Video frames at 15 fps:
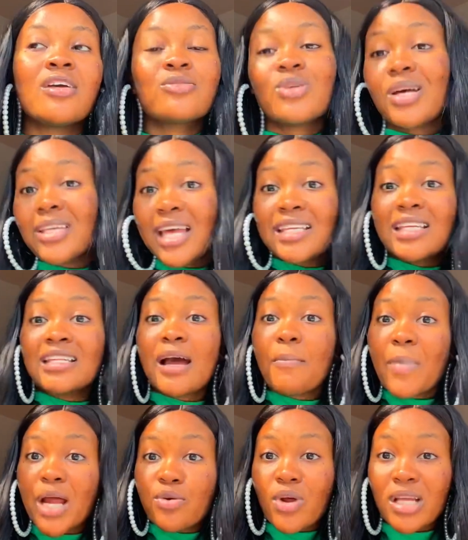So I said that
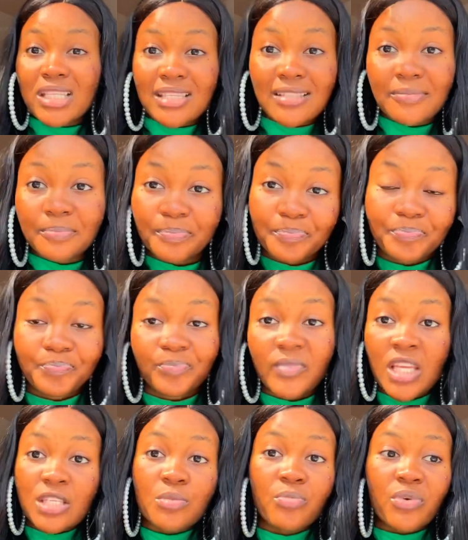manual thing
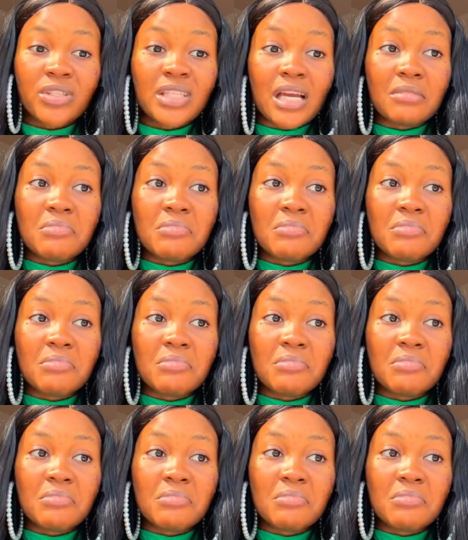is important.